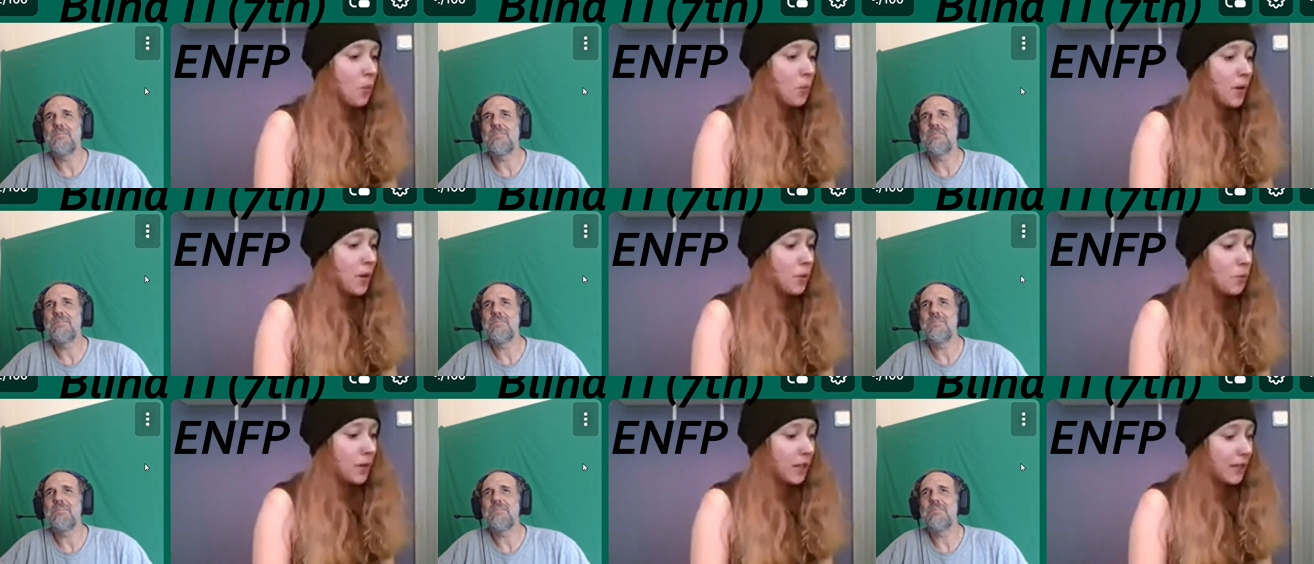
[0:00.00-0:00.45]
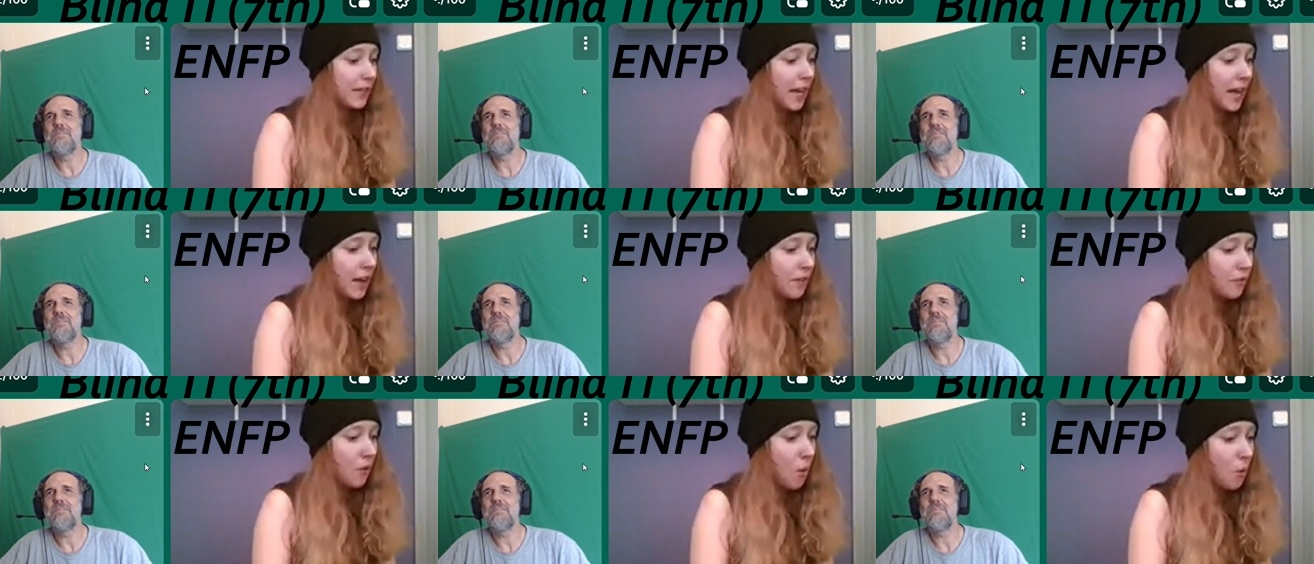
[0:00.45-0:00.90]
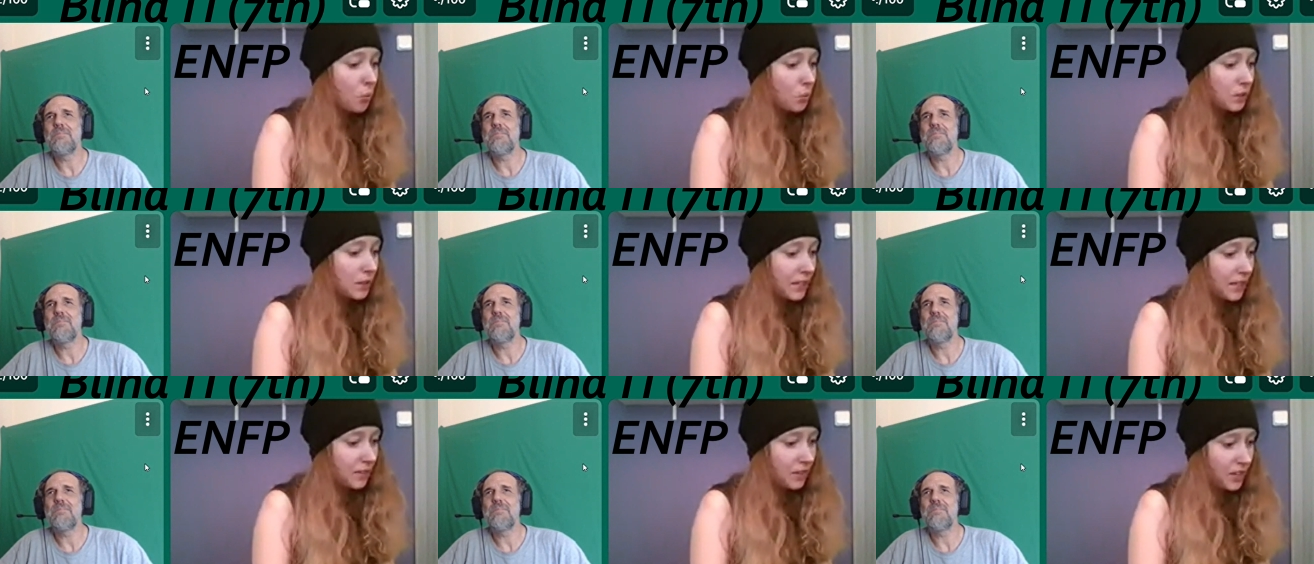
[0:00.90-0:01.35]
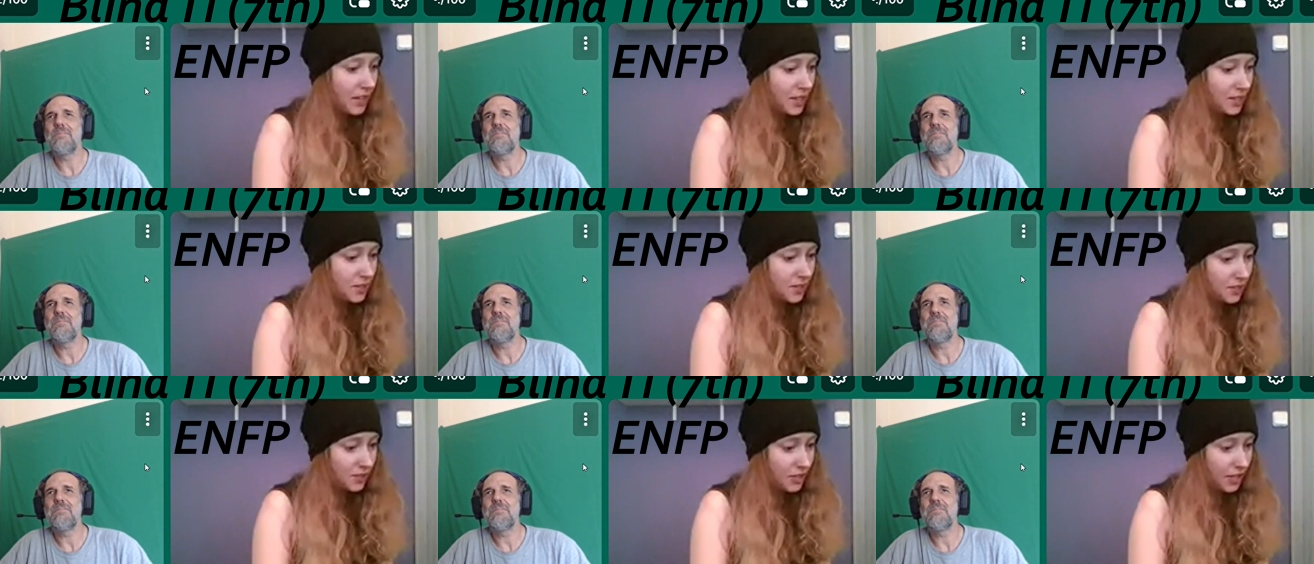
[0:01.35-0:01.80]
Speaker 1: we really have only
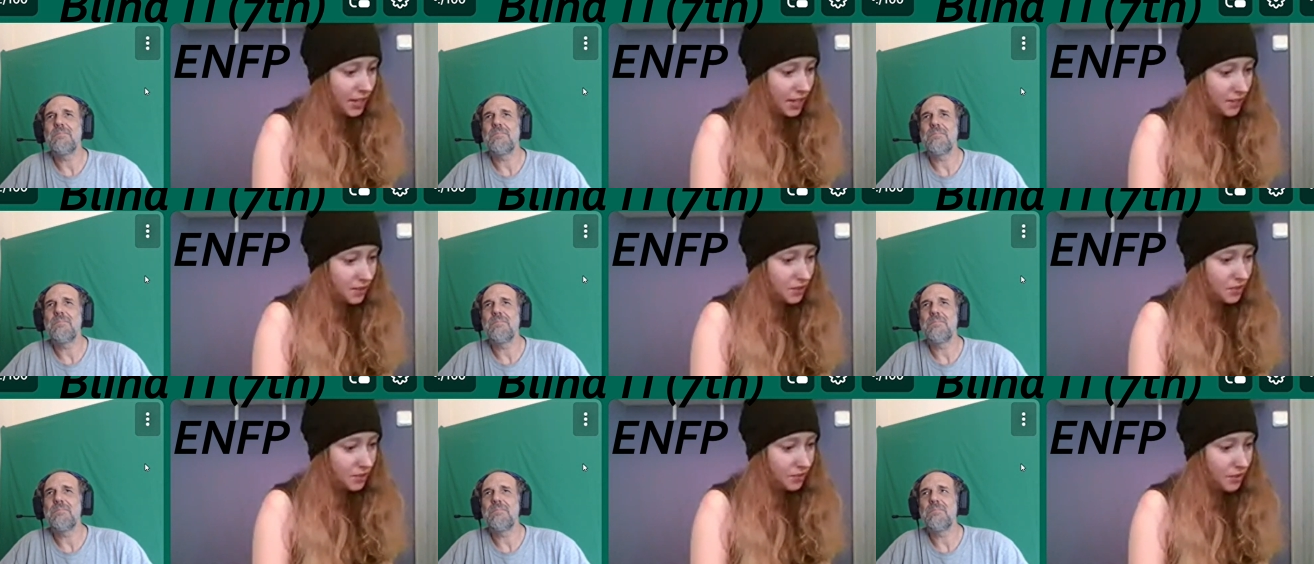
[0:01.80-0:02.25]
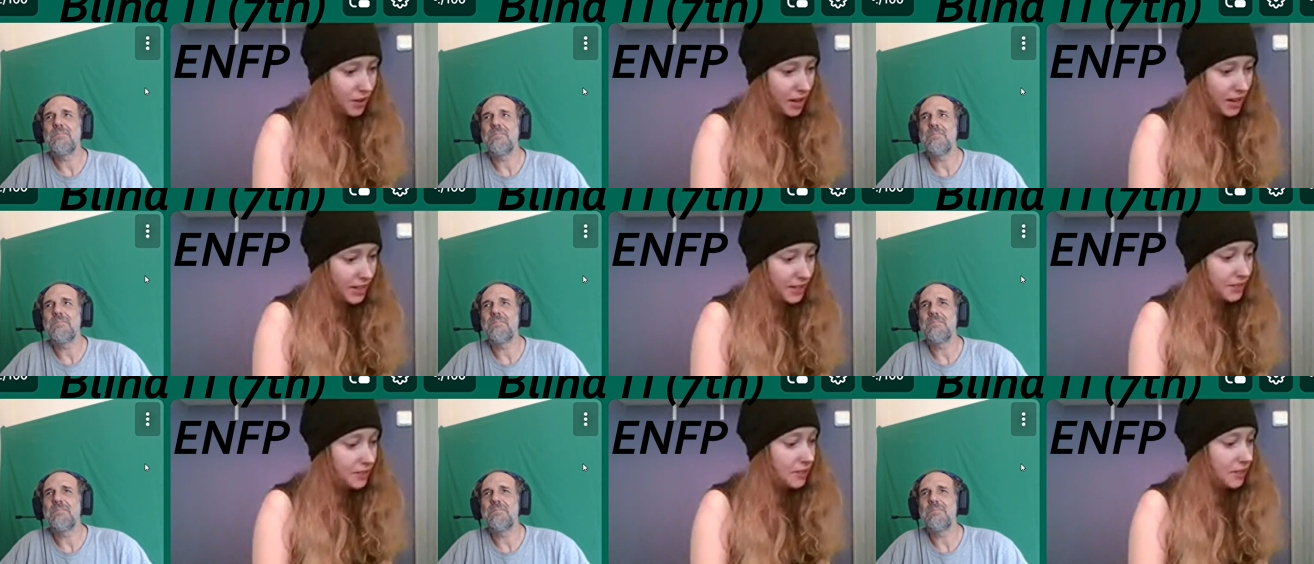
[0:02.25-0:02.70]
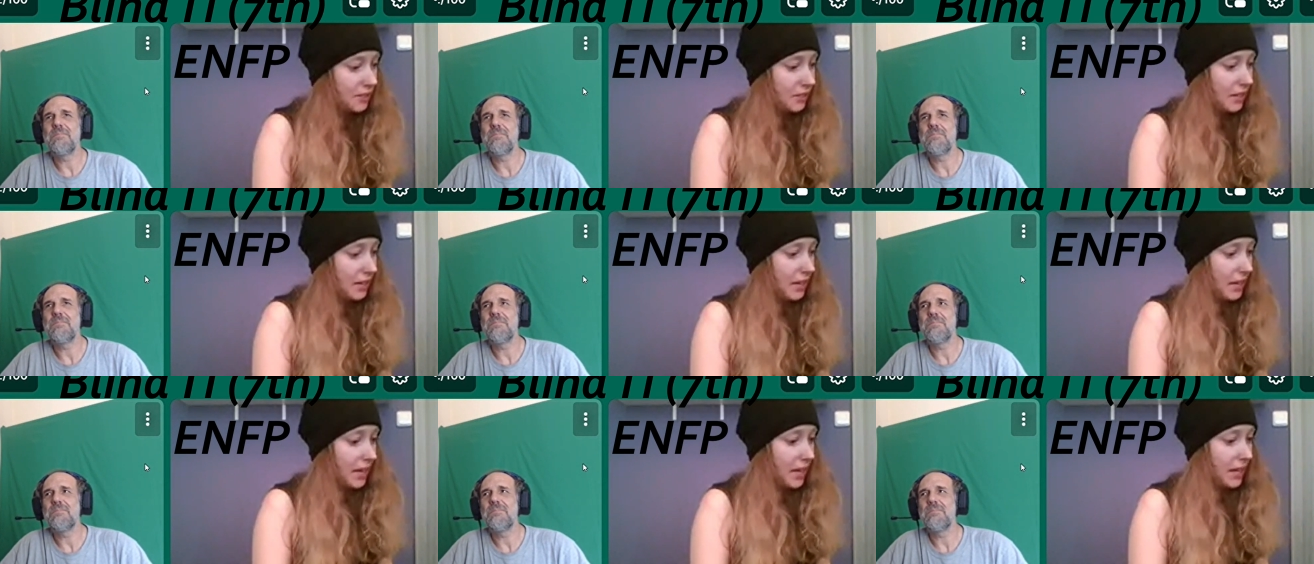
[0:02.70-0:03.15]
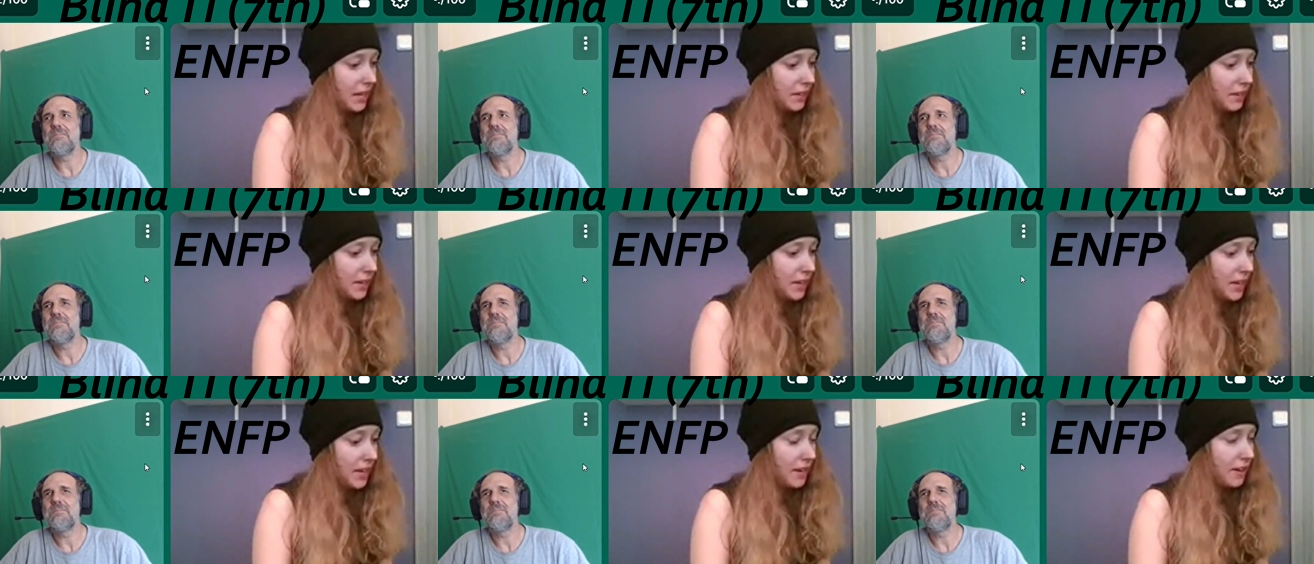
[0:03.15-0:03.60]
these things defined in
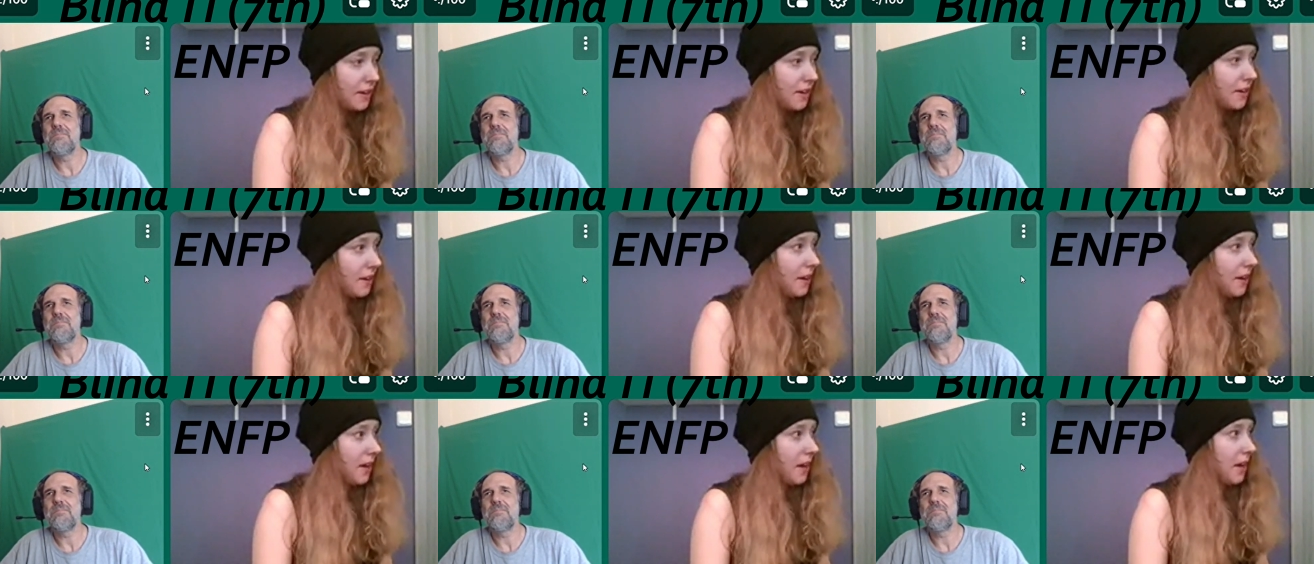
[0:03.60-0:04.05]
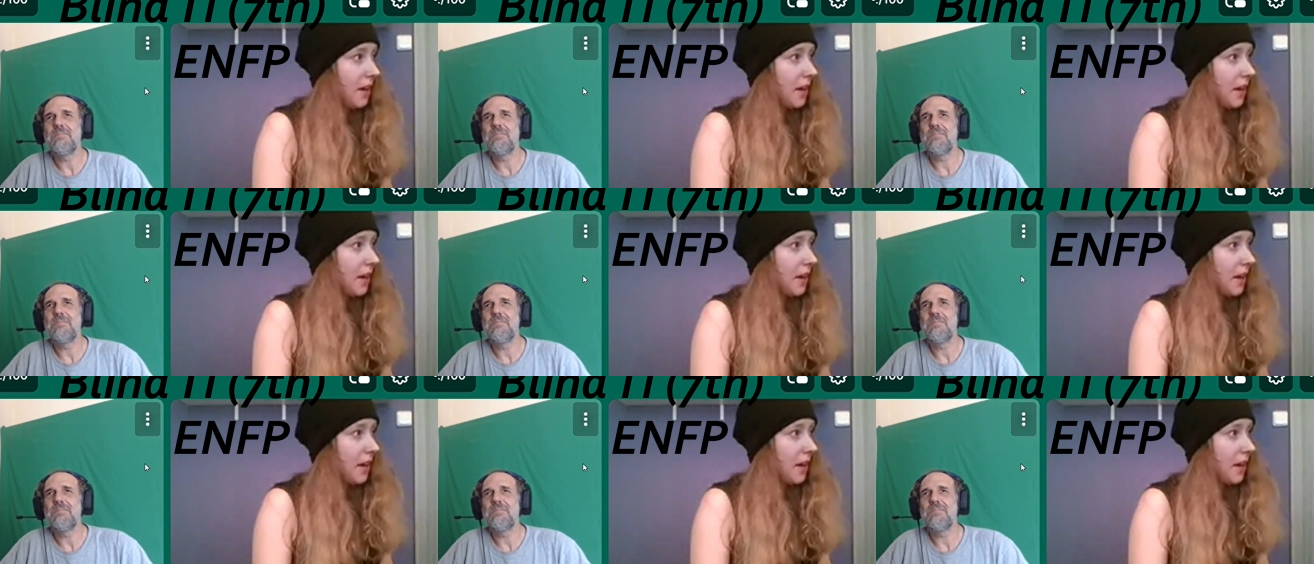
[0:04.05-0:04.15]
here